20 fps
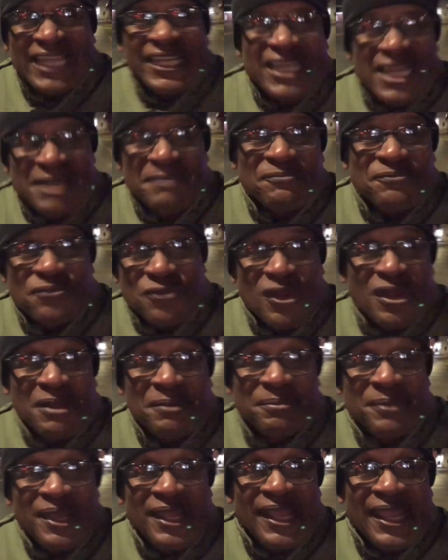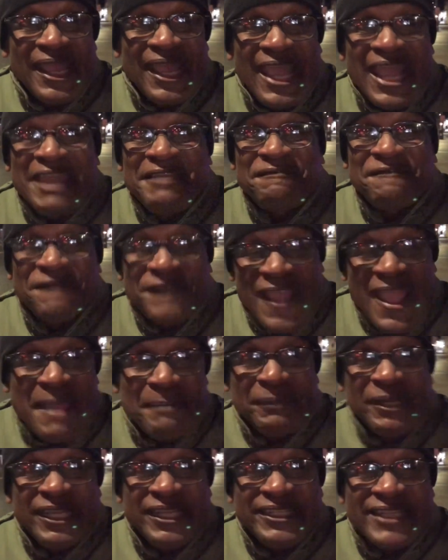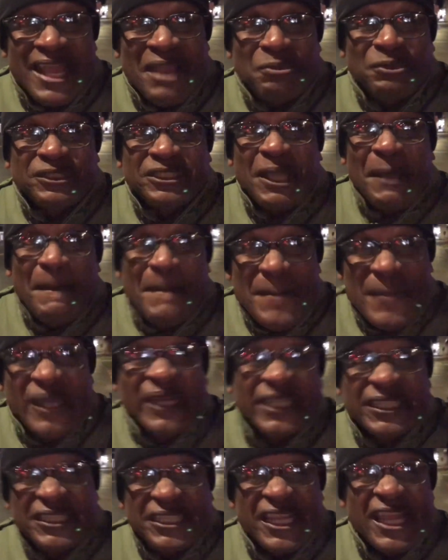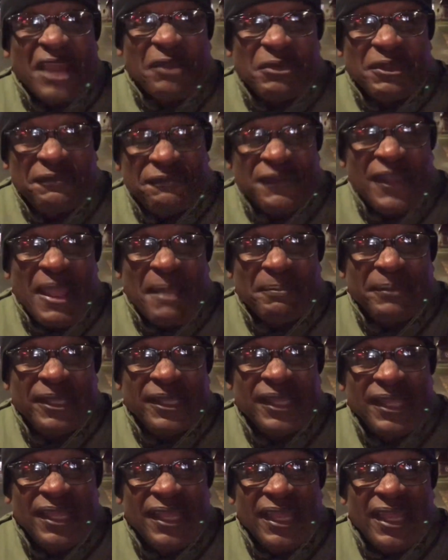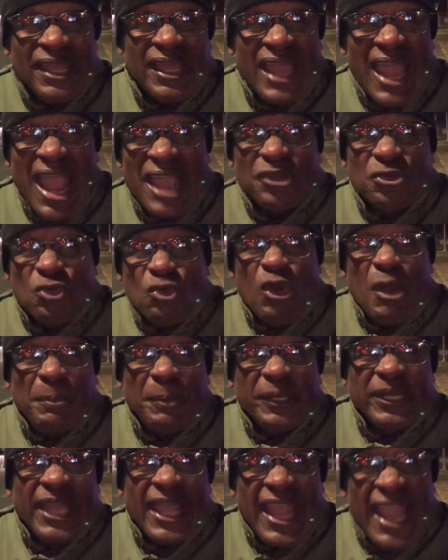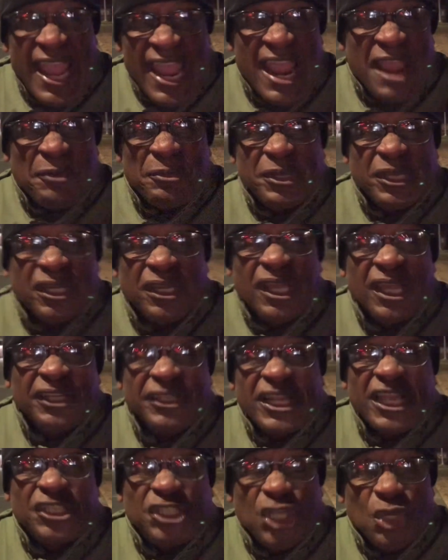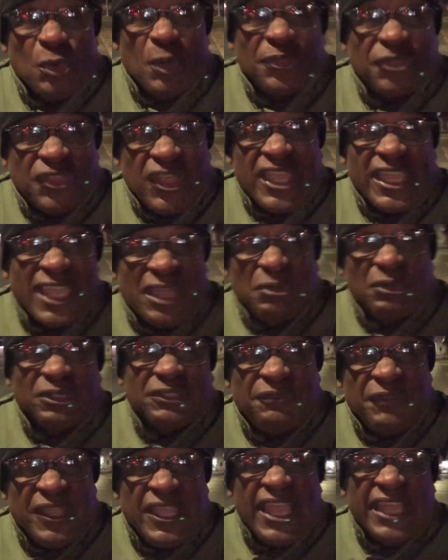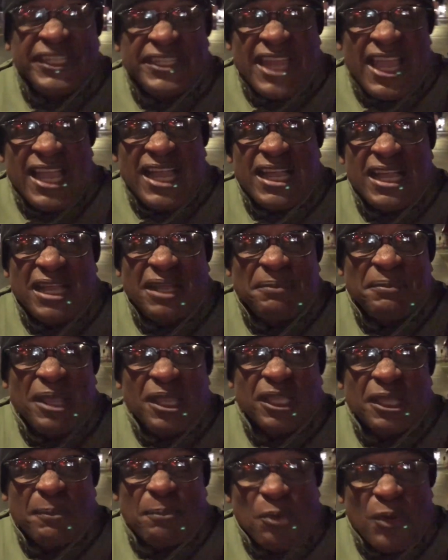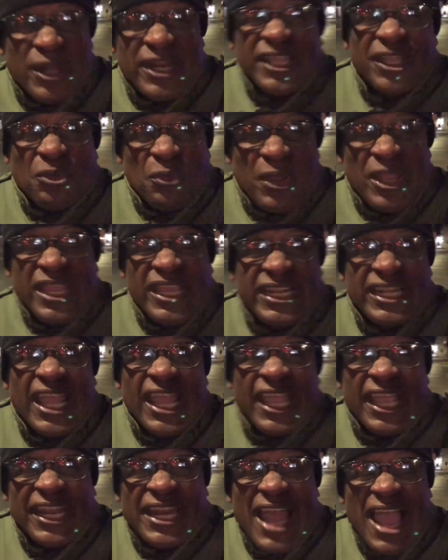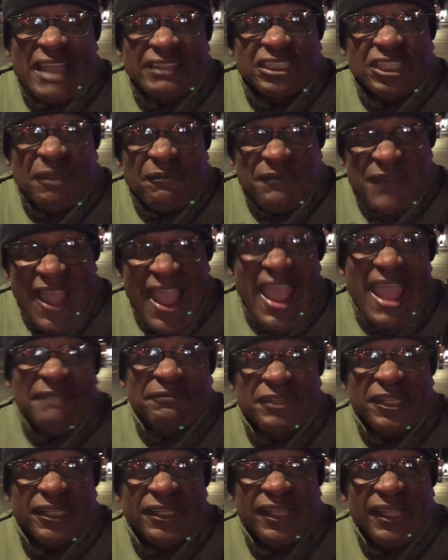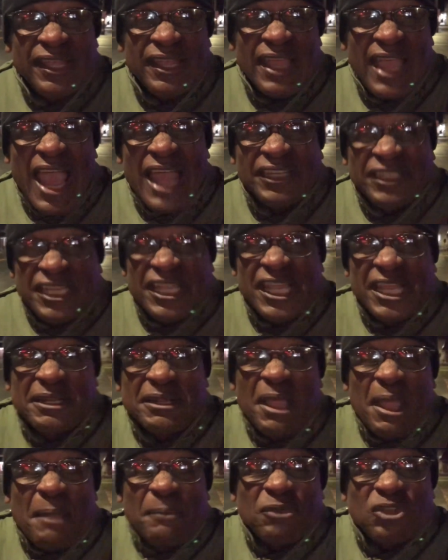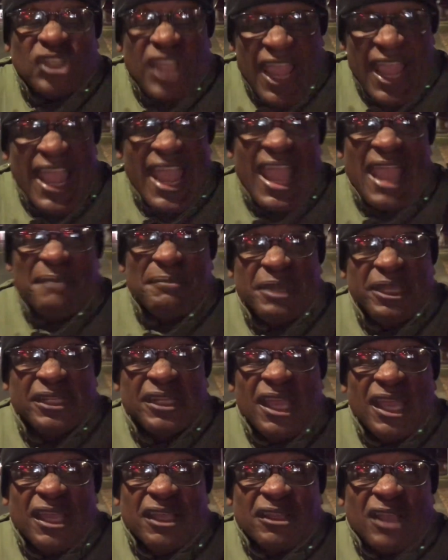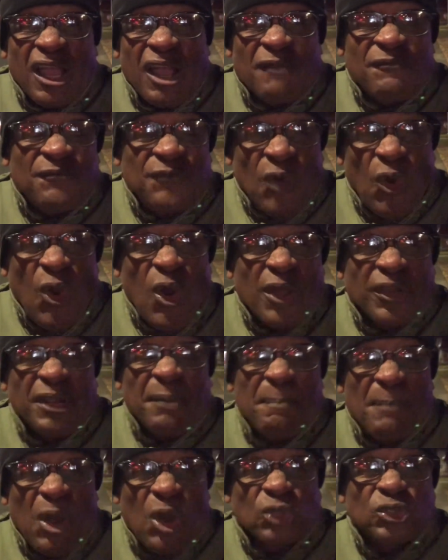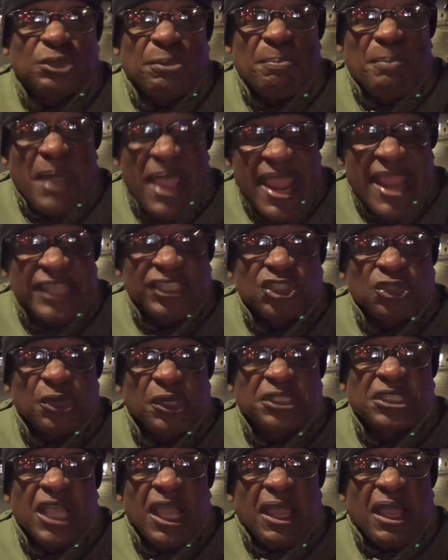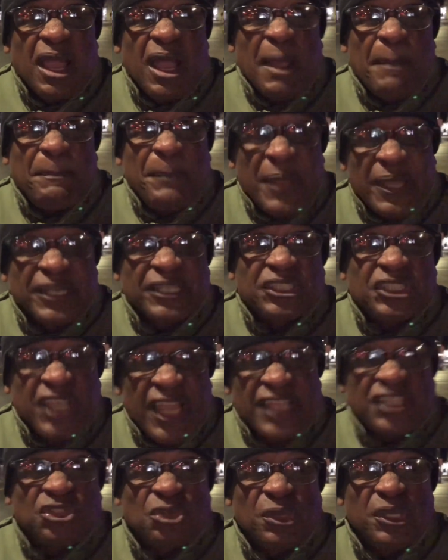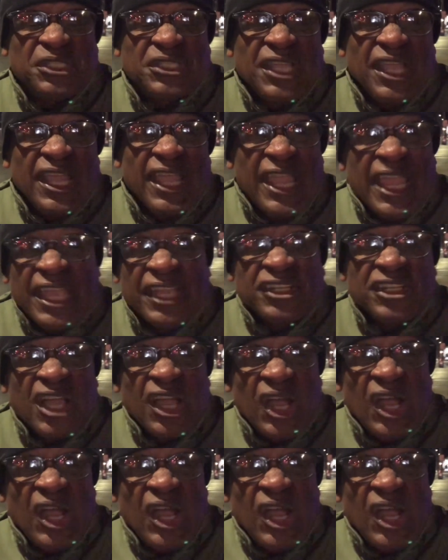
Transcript: come from a family that was a military family. I grew up in an area that you would think it was Vietnam, Cabrini Green, and I survived it. I did time in four of the most majorest penitentiaries in